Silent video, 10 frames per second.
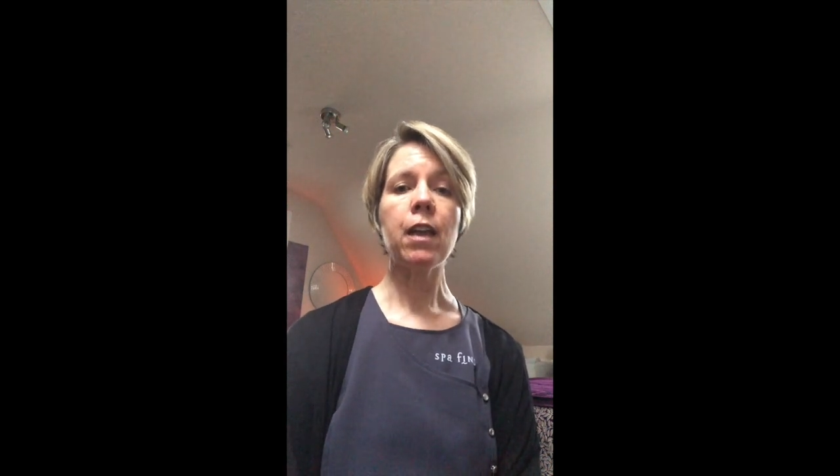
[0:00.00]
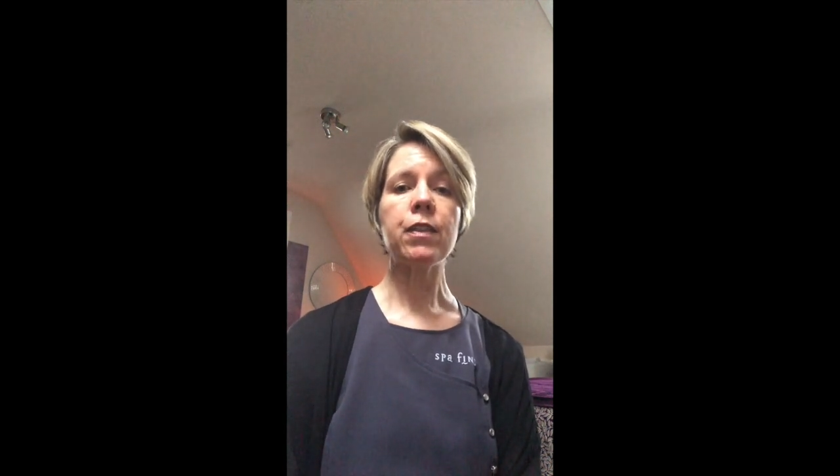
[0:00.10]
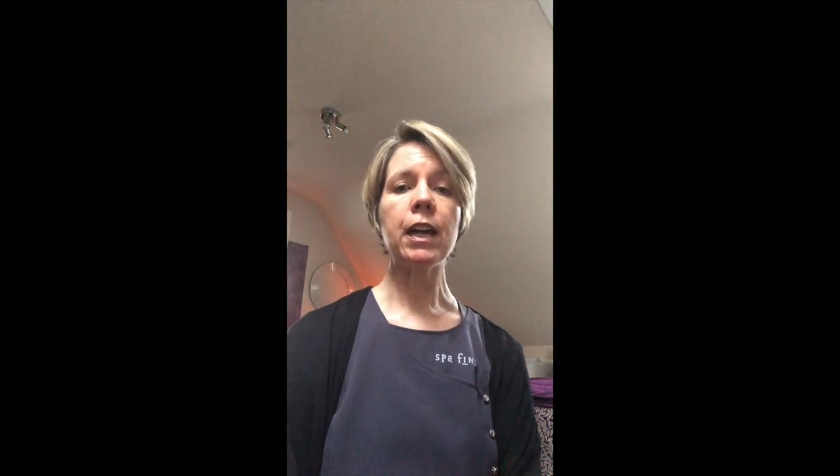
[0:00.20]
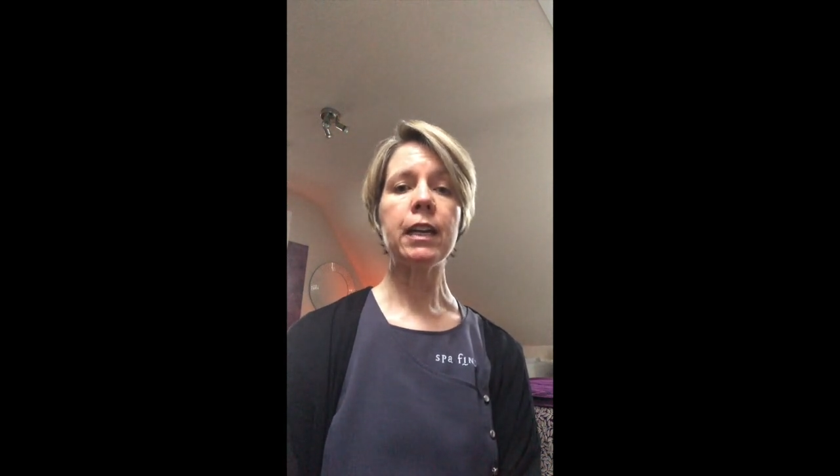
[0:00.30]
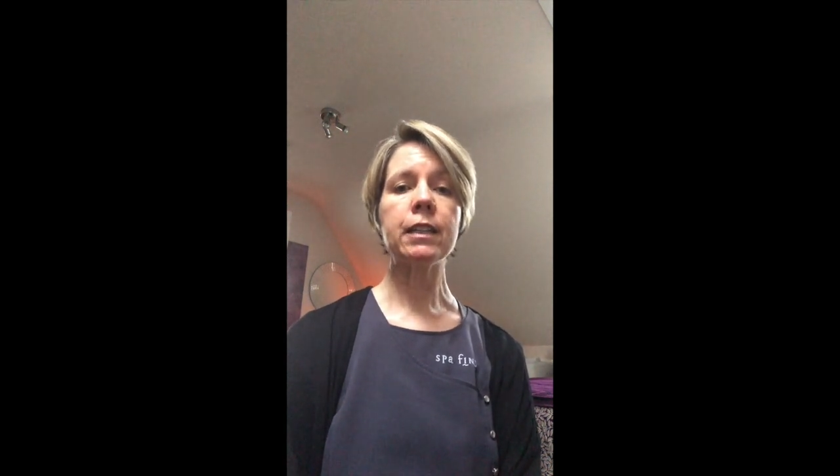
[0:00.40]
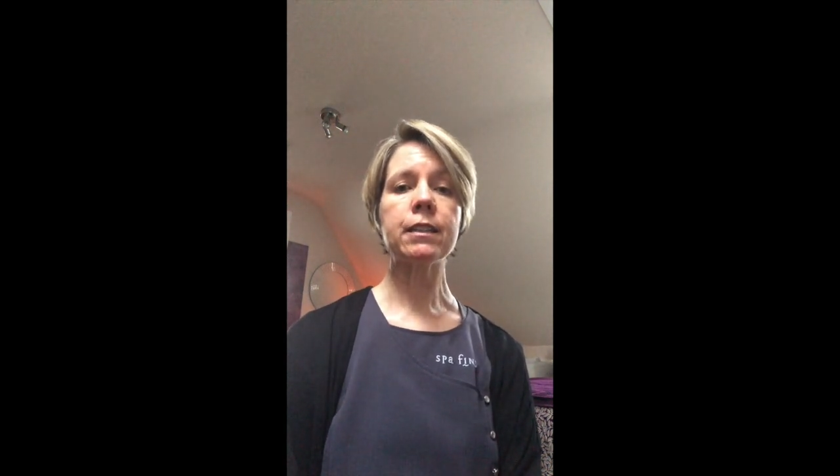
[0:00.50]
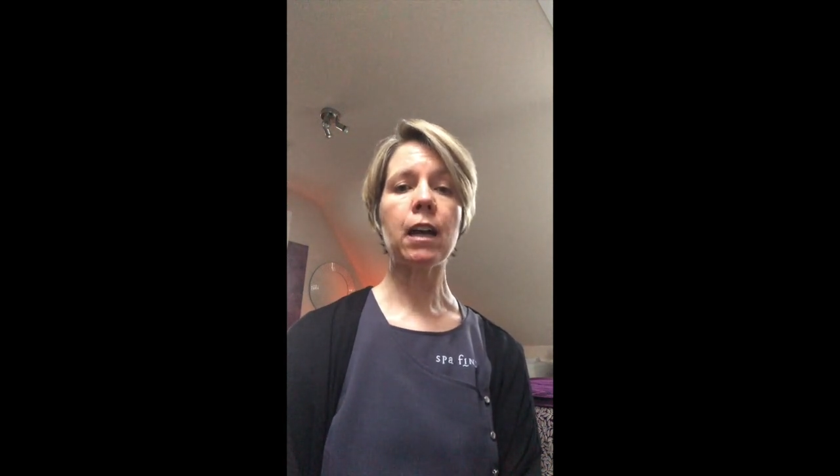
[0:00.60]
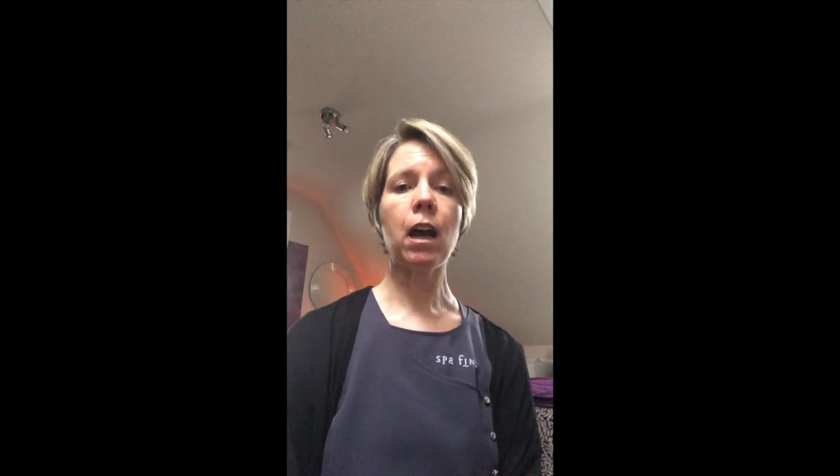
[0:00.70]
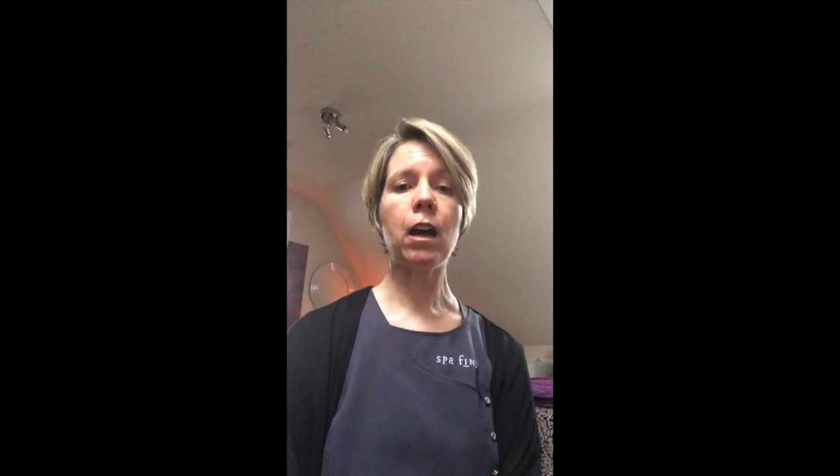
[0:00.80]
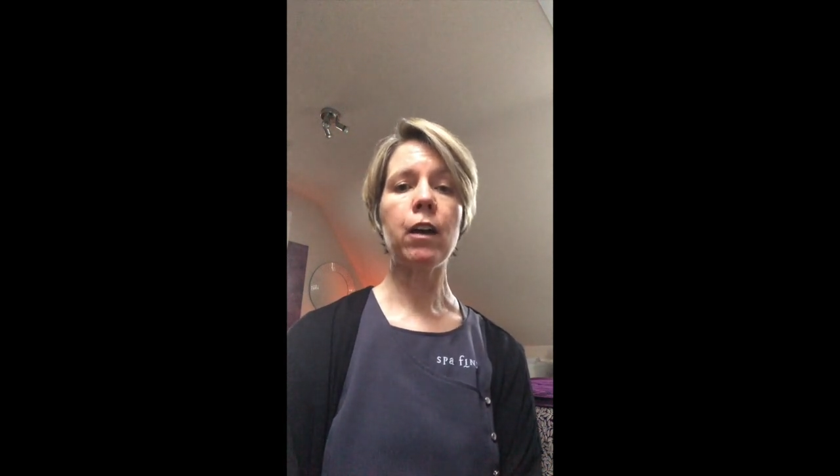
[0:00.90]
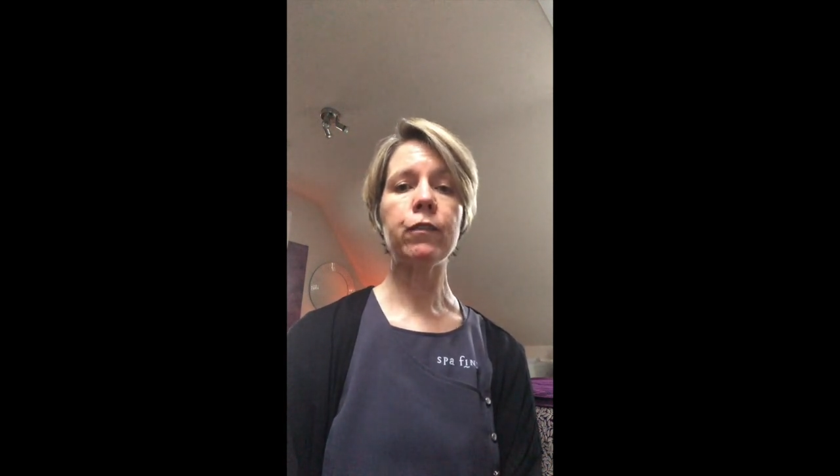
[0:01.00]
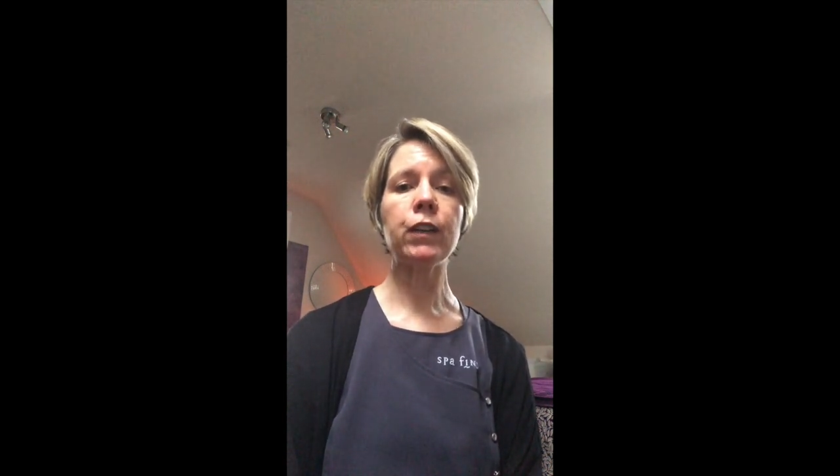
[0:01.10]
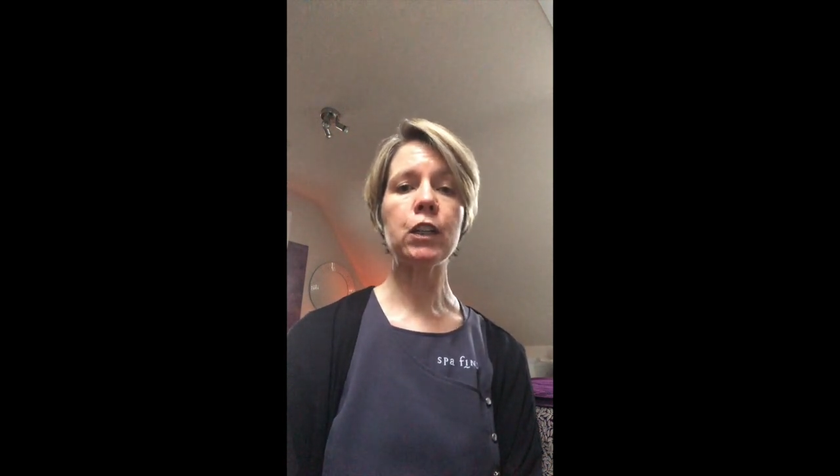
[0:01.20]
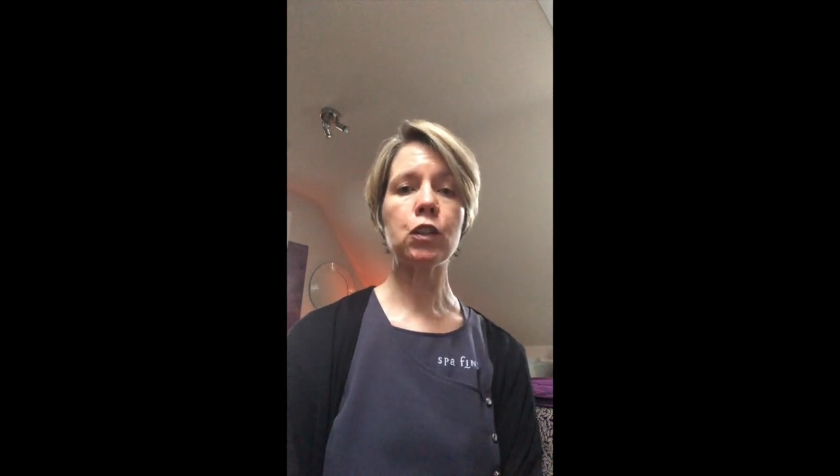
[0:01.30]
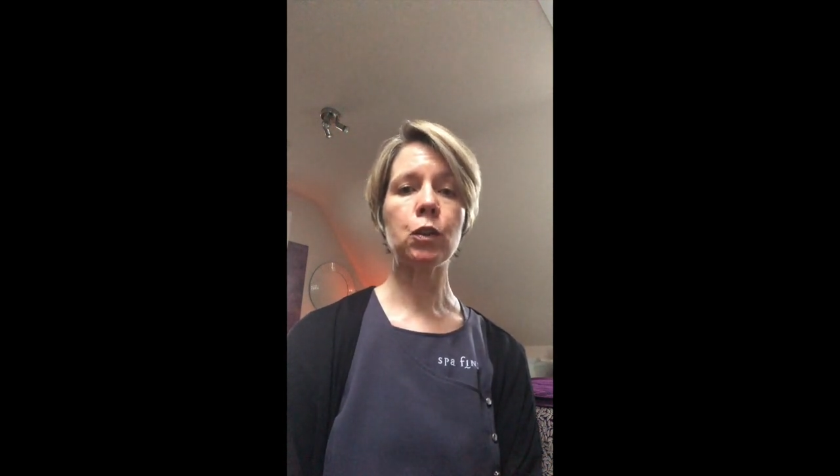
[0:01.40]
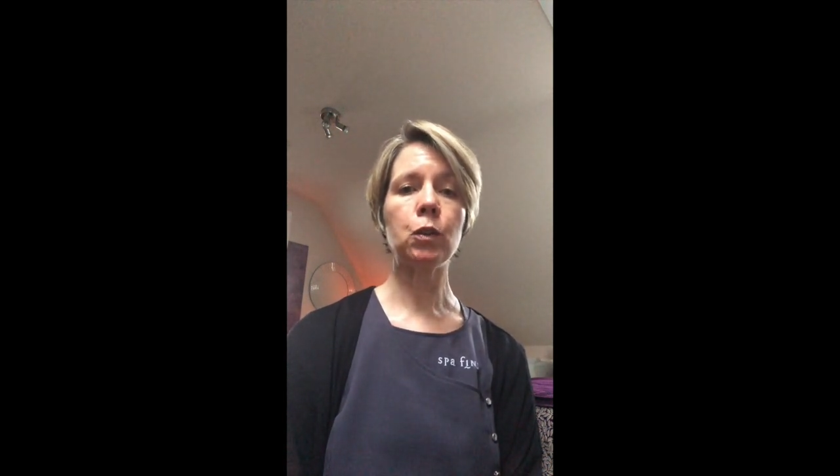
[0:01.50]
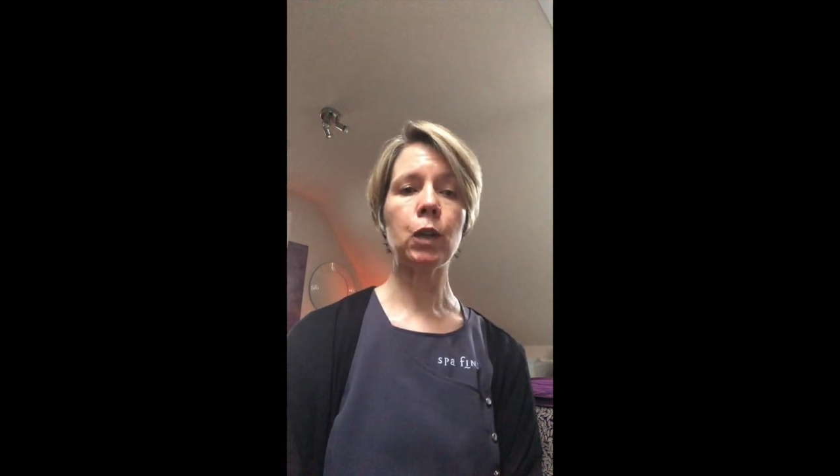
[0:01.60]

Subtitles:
There's a facial